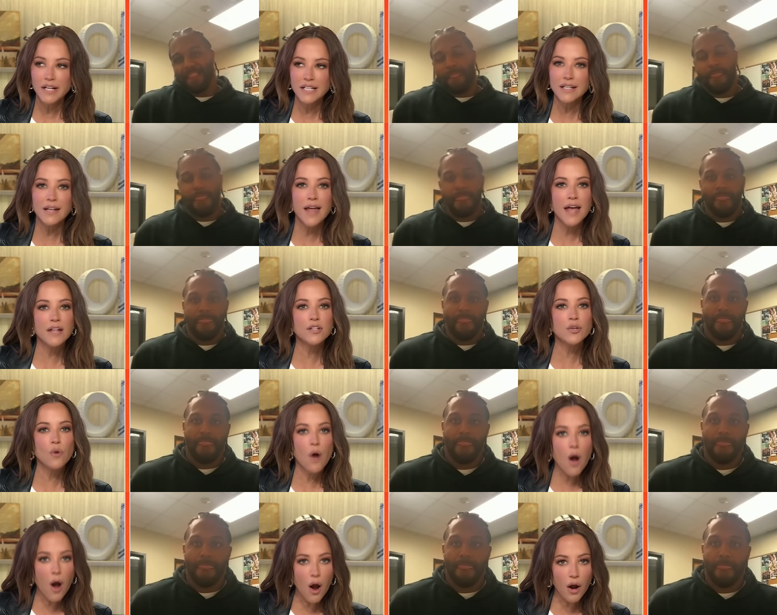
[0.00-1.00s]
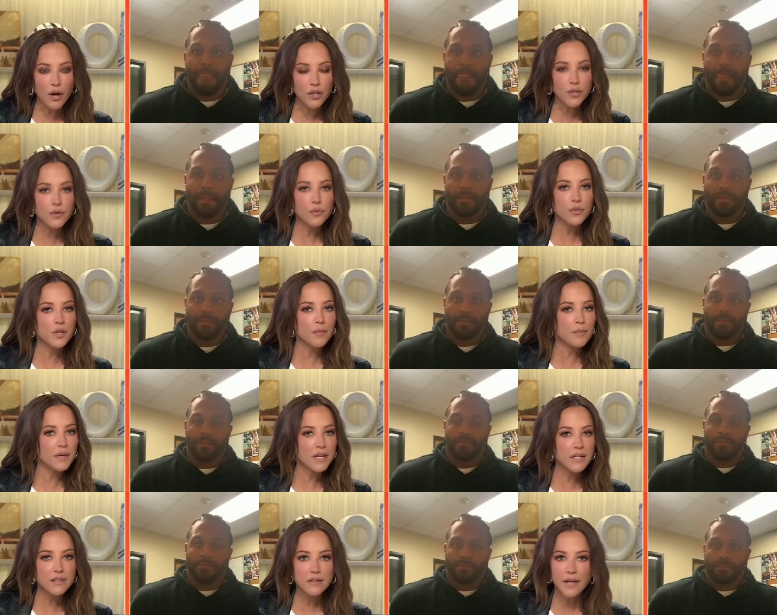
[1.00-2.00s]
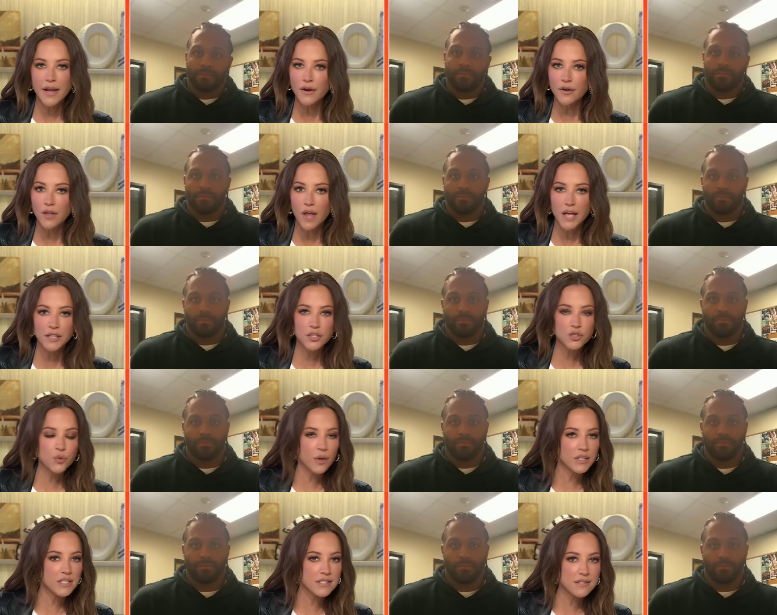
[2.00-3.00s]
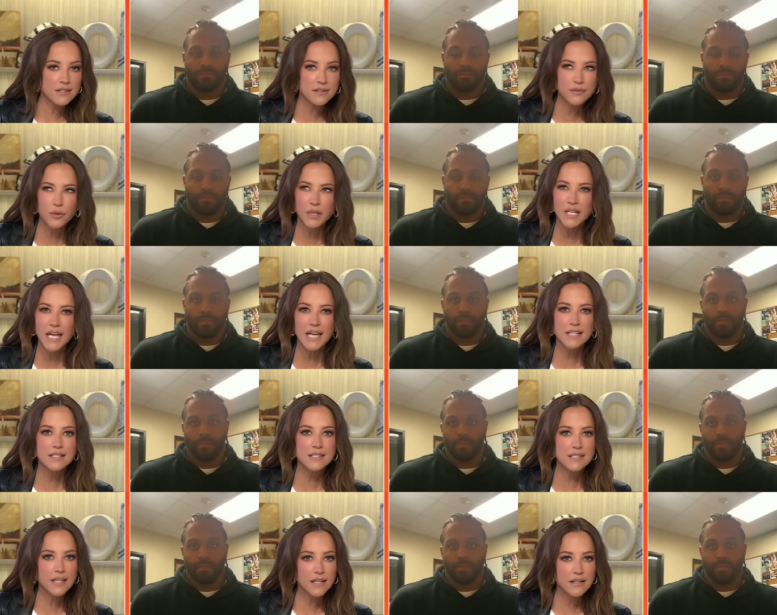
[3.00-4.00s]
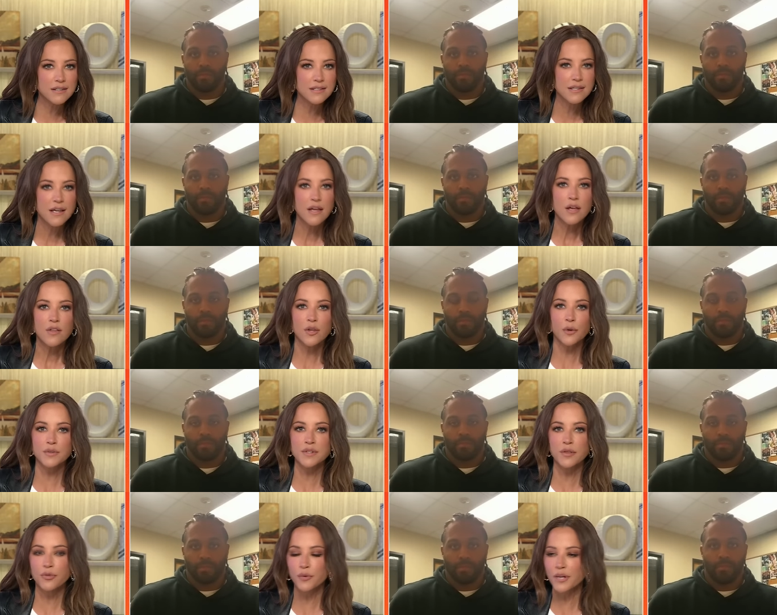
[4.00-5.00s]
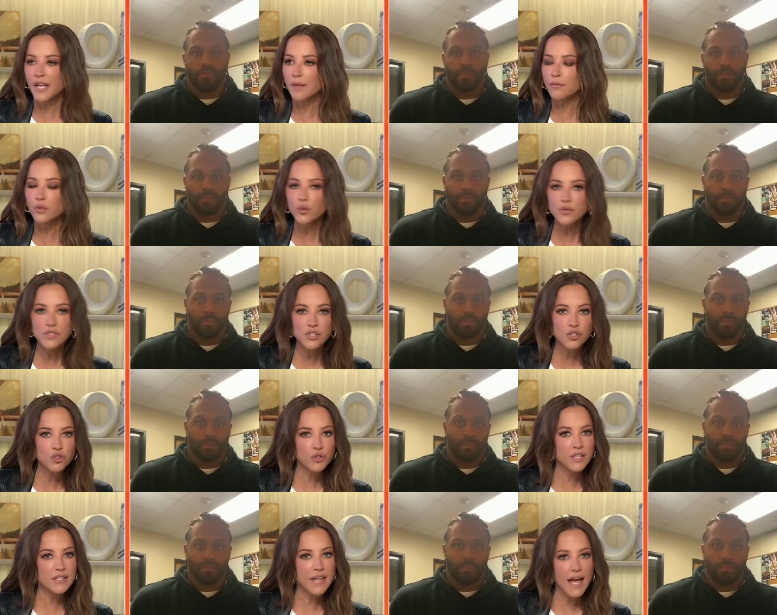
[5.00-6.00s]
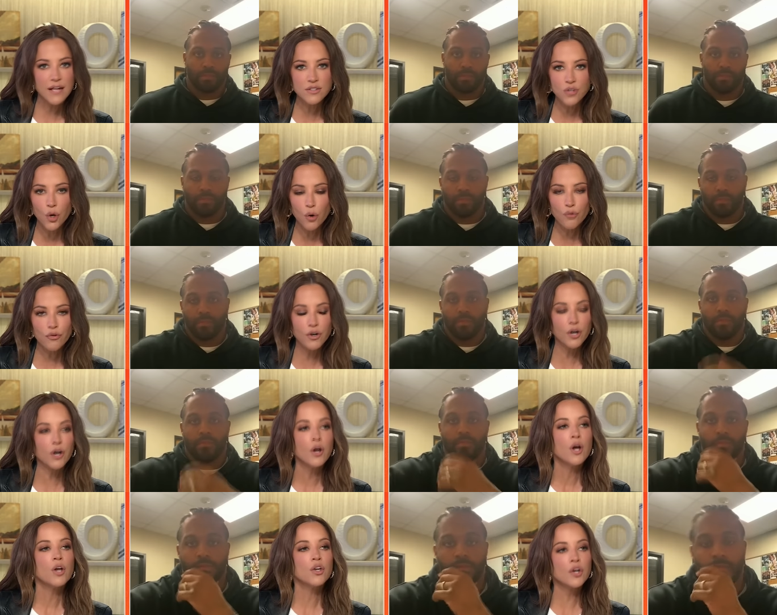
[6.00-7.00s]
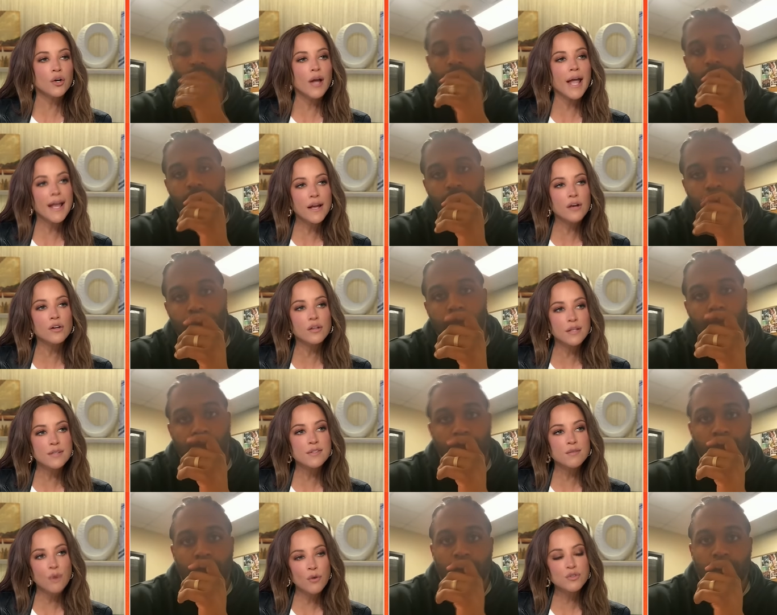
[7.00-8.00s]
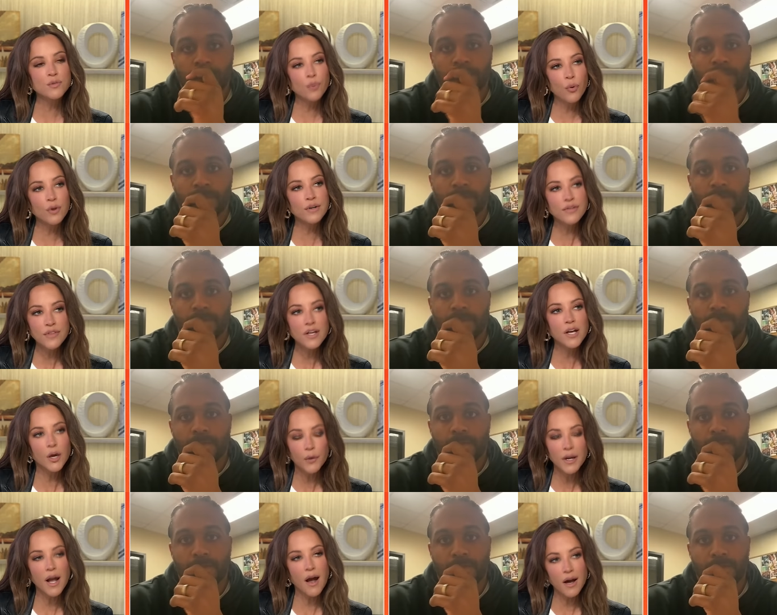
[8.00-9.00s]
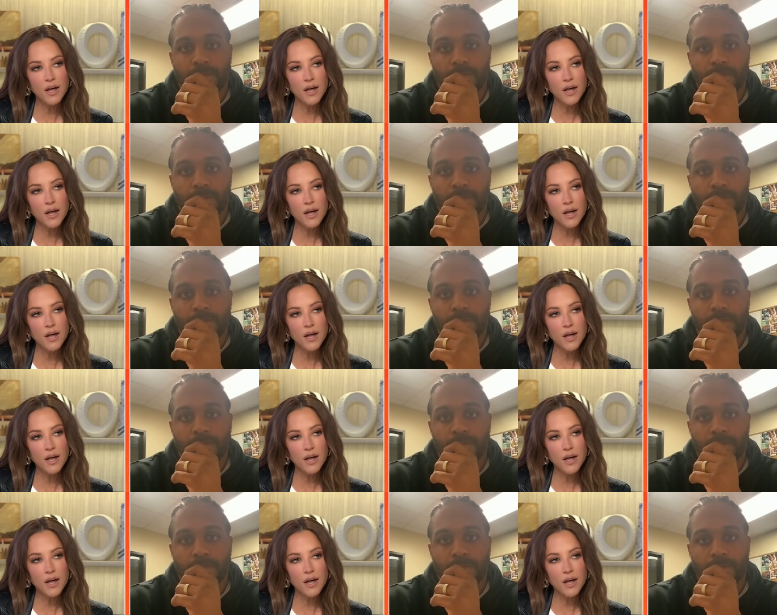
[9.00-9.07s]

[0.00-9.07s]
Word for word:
Speaker 1: are in it, and you are. You you beat Carolina 20, 28-6. There was a three-game losing streak. That's over. Your ankle is the most important thing going